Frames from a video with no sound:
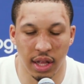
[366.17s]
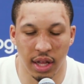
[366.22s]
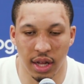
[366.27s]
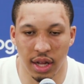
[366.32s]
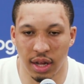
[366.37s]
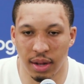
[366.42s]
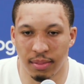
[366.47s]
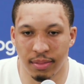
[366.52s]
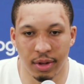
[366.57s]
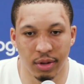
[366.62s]

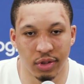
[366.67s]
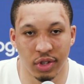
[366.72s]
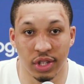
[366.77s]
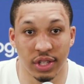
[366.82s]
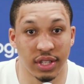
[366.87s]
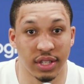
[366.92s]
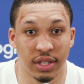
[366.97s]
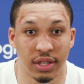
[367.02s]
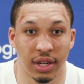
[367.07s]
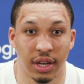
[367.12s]
It was
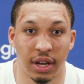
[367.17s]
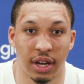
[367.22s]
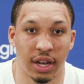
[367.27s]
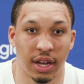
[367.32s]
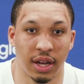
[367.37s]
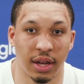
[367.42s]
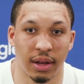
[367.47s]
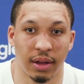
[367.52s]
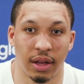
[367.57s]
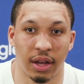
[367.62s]
just
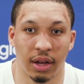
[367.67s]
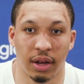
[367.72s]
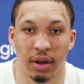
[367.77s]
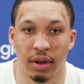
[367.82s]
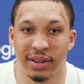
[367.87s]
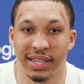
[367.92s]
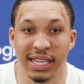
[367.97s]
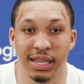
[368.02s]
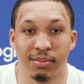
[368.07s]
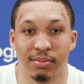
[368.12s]
a
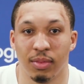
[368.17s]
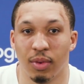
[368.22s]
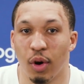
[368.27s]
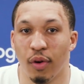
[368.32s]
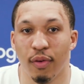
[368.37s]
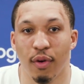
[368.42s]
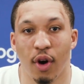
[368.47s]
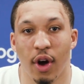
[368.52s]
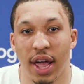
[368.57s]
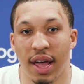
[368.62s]
team
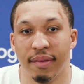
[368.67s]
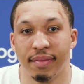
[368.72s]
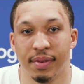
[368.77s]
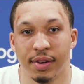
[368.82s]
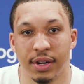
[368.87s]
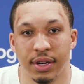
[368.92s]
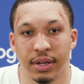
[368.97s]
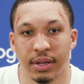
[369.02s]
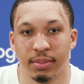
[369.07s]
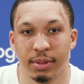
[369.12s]
overall
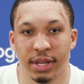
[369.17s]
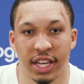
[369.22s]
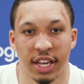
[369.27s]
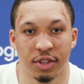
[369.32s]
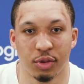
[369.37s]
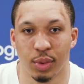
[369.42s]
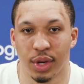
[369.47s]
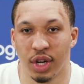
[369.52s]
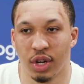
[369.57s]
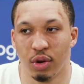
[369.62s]
effort
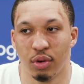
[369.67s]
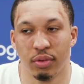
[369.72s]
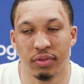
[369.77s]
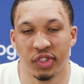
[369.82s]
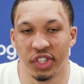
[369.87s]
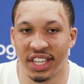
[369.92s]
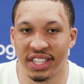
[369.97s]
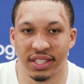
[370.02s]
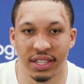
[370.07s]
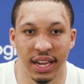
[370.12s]
because we knew
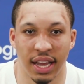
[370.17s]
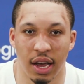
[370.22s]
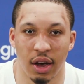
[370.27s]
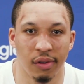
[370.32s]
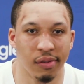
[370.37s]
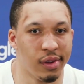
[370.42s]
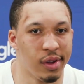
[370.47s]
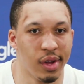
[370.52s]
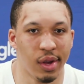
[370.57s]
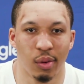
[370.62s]
with Jayson
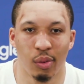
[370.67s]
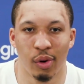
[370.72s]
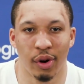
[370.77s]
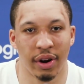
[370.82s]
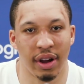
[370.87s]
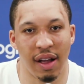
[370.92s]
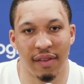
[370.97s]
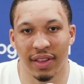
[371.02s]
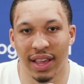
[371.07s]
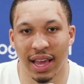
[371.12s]
out, we're
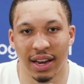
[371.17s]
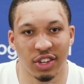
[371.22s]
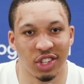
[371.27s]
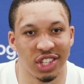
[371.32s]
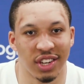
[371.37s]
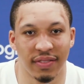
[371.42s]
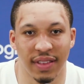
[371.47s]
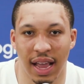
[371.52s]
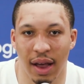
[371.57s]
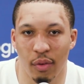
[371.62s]
going to have to kind of
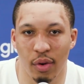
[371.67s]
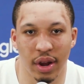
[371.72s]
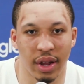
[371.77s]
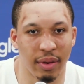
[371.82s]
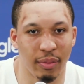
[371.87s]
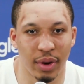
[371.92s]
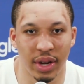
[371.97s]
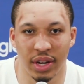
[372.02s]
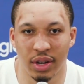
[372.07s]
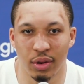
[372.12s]
shift how
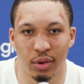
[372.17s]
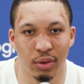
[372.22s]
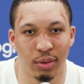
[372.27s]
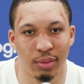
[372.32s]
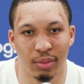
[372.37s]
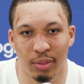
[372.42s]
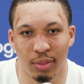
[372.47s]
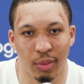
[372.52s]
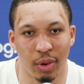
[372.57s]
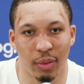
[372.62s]
we
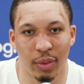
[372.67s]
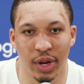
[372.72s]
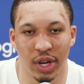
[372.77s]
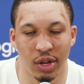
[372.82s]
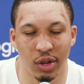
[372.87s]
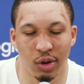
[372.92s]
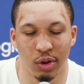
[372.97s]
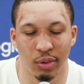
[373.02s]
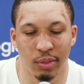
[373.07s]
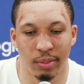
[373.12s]
do what we
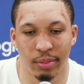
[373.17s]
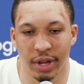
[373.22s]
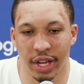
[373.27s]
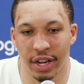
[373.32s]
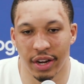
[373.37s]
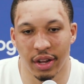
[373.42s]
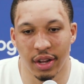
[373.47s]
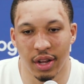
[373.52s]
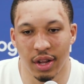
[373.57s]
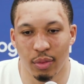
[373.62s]
do.
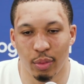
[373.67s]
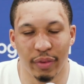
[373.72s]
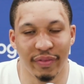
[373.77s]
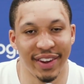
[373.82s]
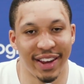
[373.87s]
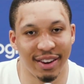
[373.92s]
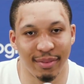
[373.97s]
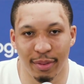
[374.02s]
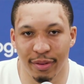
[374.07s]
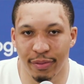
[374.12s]
But we've
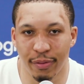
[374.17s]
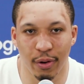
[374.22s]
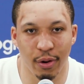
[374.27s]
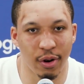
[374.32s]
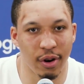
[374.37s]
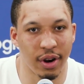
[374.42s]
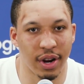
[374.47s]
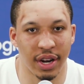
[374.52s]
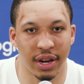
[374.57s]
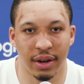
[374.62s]
done it
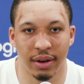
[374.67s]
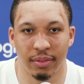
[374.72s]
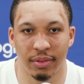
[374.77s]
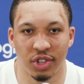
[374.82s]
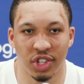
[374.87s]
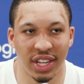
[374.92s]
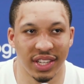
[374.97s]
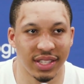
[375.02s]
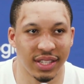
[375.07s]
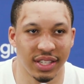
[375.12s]
before,
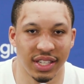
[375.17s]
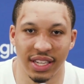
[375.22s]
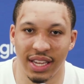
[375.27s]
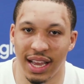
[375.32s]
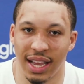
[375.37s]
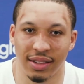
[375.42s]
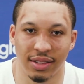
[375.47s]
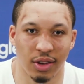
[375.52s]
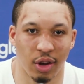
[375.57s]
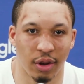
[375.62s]
and Jayson T
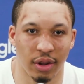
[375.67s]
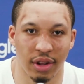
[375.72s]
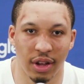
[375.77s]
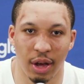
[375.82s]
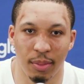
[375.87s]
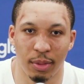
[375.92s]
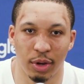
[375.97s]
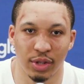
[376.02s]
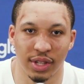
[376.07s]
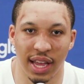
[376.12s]
has all the
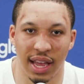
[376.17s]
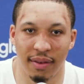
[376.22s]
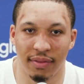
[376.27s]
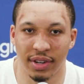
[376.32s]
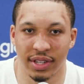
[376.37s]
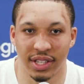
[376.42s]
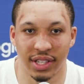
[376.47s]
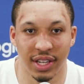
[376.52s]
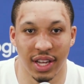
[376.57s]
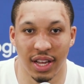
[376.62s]
utmost
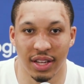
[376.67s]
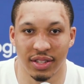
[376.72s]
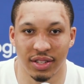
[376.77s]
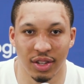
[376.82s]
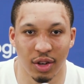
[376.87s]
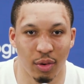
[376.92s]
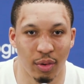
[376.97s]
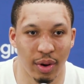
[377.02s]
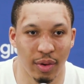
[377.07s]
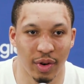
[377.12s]
confidence in us.
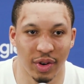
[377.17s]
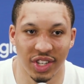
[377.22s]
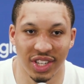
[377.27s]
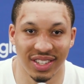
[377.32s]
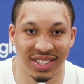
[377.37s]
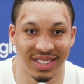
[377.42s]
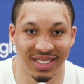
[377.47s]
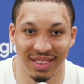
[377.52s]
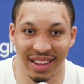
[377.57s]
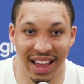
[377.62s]
So we were
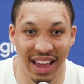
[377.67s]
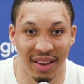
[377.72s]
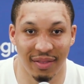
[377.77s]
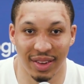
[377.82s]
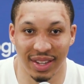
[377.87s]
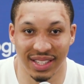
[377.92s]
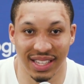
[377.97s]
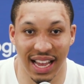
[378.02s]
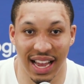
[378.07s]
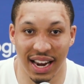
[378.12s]
just kind
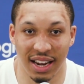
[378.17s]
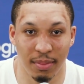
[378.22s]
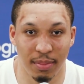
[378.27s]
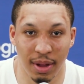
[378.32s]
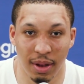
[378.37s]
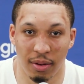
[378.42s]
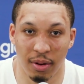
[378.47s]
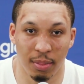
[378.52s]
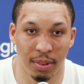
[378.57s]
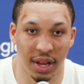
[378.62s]
of excited to
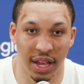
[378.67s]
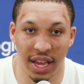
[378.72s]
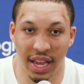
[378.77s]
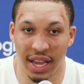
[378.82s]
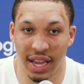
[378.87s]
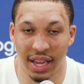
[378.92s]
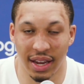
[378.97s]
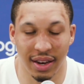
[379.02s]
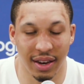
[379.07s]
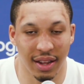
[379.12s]
be able to
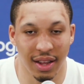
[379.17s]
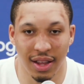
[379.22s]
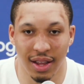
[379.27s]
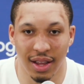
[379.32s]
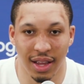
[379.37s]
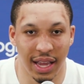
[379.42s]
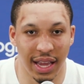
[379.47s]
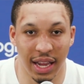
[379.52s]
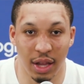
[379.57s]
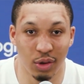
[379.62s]
play, and
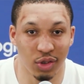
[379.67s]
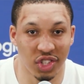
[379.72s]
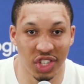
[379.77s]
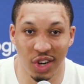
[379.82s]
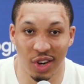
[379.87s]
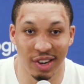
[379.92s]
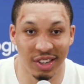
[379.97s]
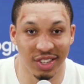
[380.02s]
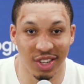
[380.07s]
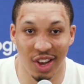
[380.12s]
he was
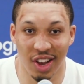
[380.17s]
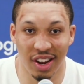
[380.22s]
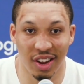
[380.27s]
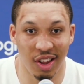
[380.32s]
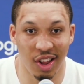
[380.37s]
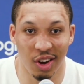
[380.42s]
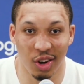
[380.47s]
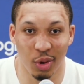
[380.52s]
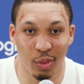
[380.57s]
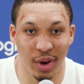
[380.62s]
cheering us on
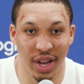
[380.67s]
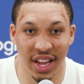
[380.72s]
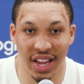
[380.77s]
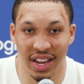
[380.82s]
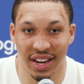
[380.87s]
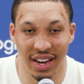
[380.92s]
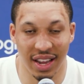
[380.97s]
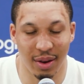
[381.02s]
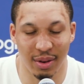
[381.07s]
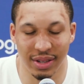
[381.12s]
along the
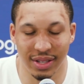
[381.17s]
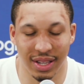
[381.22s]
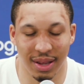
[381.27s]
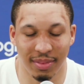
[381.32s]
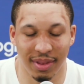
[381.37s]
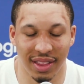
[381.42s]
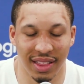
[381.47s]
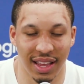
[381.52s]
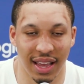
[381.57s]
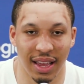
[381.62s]
way. And that was
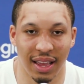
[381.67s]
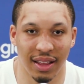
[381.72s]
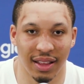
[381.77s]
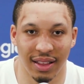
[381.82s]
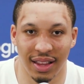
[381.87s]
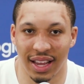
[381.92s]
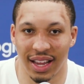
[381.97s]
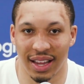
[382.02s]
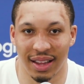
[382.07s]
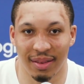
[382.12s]
something
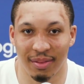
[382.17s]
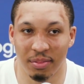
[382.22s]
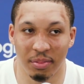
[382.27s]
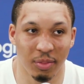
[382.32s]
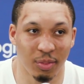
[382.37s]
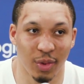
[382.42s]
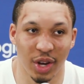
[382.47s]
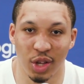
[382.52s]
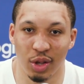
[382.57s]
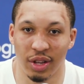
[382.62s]
that, like,
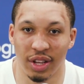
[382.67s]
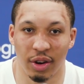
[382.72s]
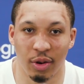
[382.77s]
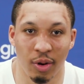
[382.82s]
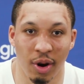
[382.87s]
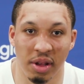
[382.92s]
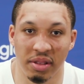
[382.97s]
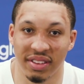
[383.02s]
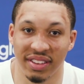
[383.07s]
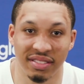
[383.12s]
when you
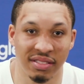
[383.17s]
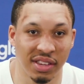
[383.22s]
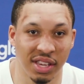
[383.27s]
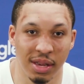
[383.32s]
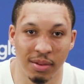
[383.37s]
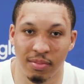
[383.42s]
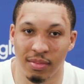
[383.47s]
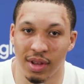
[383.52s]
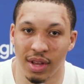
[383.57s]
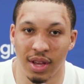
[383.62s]
look across the
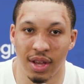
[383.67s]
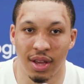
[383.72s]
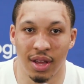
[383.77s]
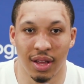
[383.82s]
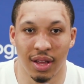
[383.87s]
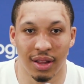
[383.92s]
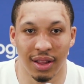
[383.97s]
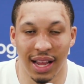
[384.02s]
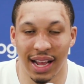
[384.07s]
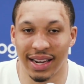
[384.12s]
team,
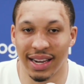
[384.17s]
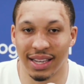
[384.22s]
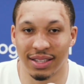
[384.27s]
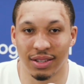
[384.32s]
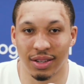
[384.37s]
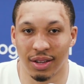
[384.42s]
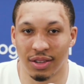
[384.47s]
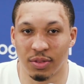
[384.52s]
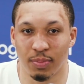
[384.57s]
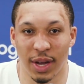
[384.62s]
like,
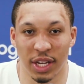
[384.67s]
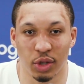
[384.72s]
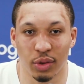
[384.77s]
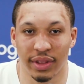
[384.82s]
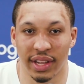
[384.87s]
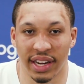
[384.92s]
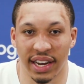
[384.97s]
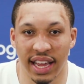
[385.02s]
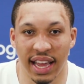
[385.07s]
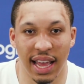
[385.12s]
that's a
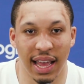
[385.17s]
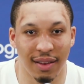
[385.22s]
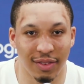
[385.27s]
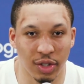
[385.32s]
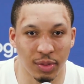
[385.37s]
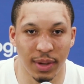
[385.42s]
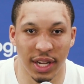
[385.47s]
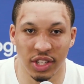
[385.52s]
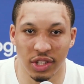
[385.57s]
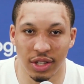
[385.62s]
special thing to have,
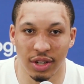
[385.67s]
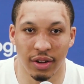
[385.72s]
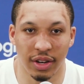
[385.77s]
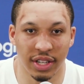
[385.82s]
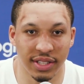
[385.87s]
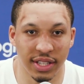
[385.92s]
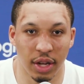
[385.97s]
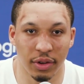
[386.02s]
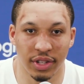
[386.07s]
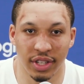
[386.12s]
especially on
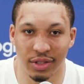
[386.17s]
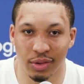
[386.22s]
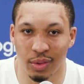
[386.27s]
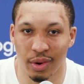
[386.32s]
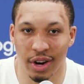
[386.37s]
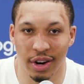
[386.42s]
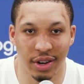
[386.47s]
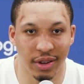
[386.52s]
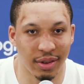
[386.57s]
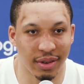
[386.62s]
the Celtics,
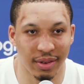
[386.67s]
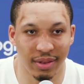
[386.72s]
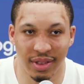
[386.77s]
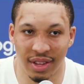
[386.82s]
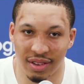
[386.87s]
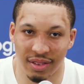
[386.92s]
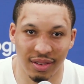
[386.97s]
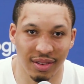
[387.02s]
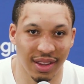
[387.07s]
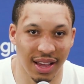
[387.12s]
where
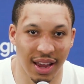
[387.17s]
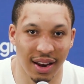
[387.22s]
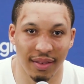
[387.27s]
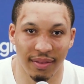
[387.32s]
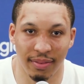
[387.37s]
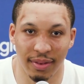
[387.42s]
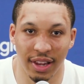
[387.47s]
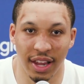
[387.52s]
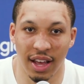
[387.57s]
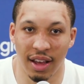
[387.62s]
this kind
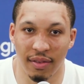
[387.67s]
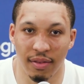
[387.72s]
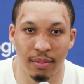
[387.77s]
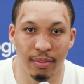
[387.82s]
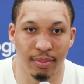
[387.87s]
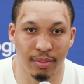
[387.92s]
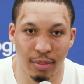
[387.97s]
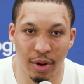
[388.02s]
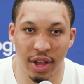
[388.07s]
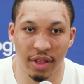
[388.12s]
of love
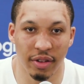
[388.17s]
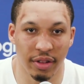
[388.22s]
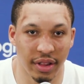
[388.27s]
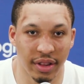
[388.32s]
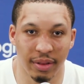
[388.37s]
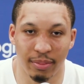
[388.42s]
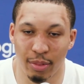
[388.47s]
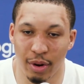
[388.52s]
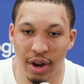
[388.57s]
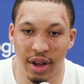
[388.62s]
and
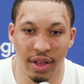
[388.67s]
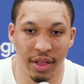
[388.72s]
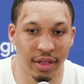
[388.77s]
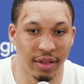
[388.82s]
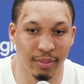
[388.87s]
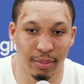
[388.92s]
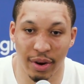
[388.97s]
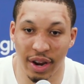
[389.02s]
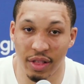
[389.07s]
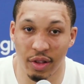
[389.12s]

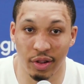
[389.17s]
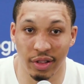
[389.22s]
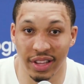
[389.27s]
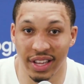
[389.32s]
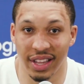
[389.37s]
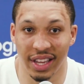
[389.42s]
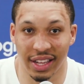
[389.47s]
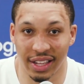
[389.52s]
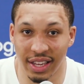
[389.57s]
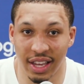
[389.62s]

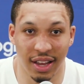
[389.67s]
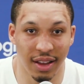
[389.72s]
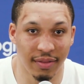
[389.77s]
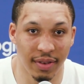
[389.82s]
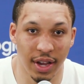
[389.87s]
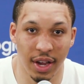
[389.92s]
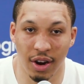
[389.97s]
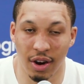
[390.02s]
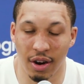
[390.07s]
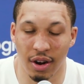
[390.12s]
brotherly like
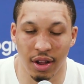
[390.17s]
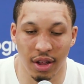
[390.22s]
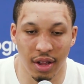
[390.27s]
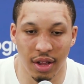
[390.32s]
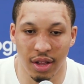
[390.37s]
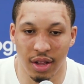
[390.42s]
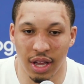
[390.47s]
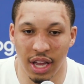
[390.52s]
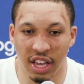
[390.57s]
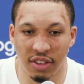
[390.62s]
love here
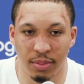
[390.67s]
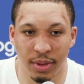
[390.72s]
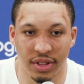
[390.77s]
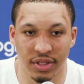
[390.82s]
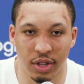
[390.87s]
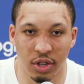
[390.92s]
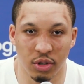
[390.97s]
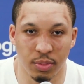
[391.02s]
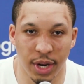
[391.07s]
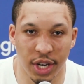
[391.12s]
has been
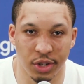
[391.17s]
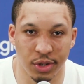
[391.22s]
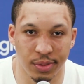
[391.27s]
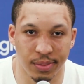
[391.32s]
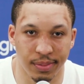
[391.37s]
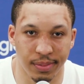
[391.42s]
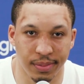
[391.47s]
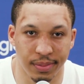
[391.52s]
so special.